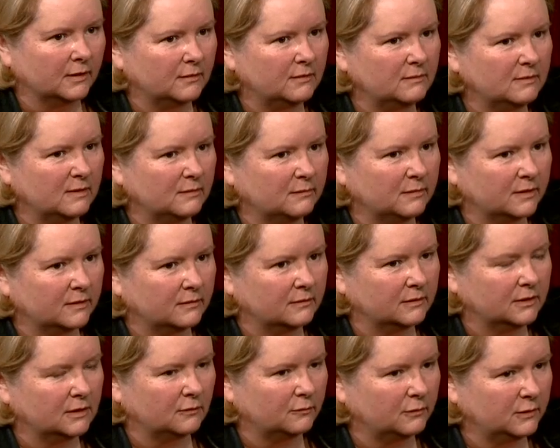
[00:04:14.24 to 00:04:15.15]
I remember,
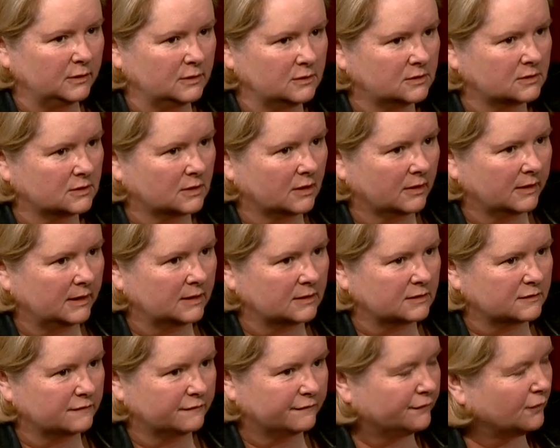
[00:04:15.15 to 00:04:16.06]
you know, we used to go
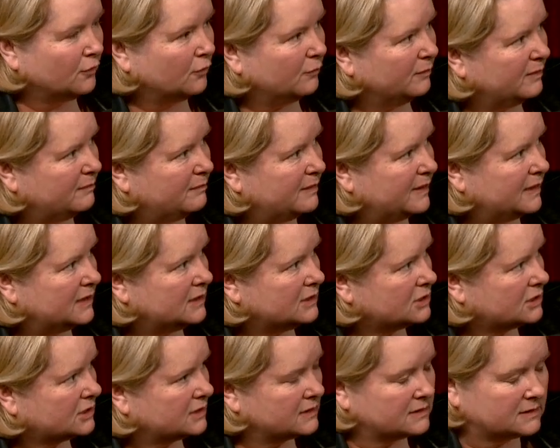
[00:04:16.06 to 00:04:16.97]
down to Formby
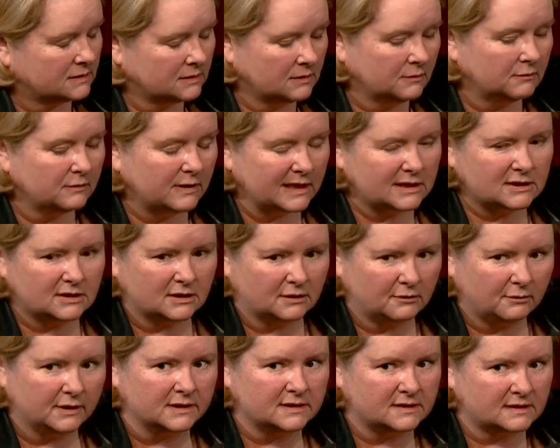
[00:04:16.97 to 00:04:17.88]
Beach because they're actually
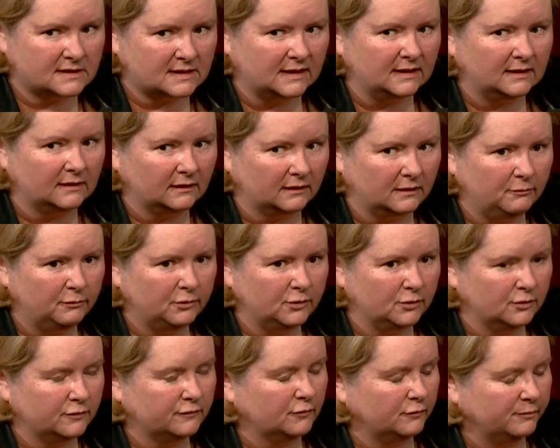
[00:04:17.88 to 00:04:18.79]
quite stunningly
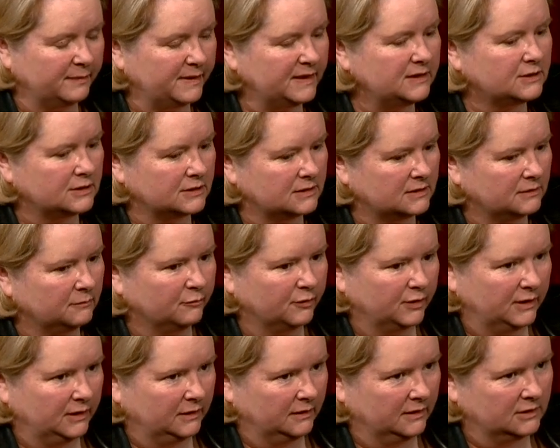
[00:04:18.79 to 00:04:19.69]
beautiful beaches in
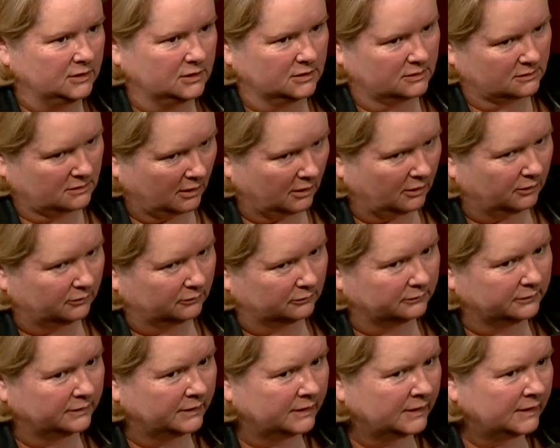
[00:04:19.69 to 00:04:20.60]
Britain. They're just
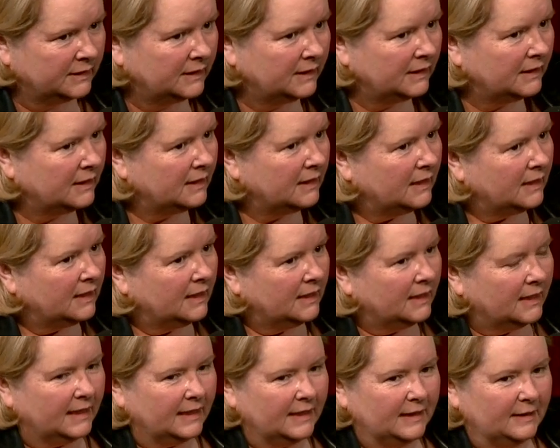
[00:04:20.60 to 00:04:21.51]
cold.
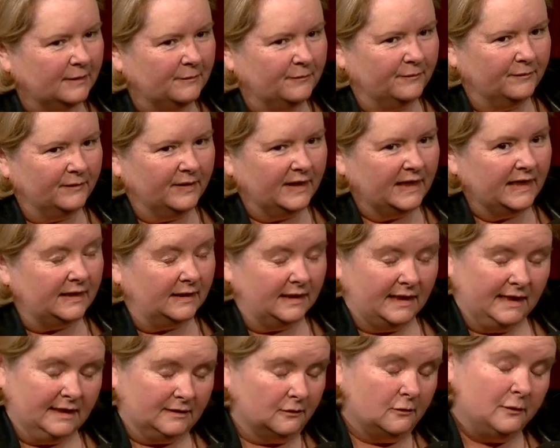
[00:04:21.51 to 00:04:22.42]
Um, and it
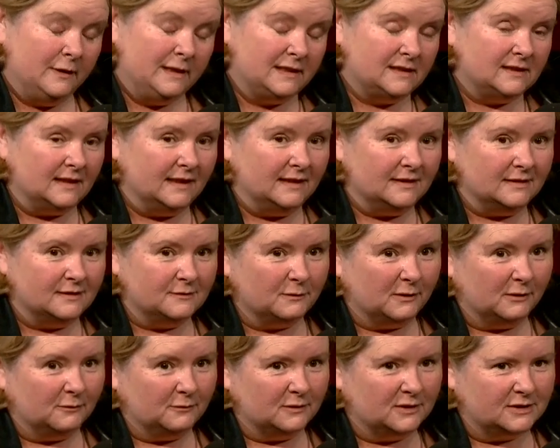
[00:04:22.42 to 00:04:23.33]
had quicksand as
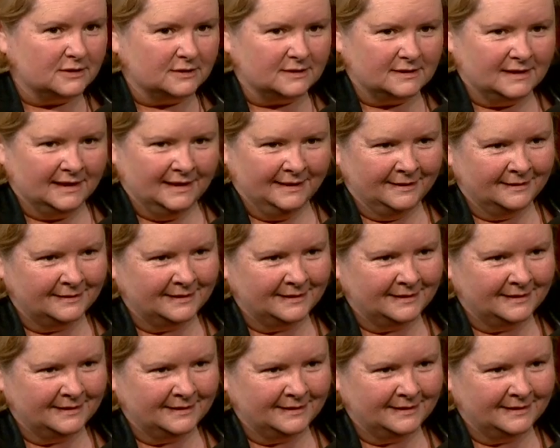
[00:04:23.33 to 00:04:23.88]
well, which is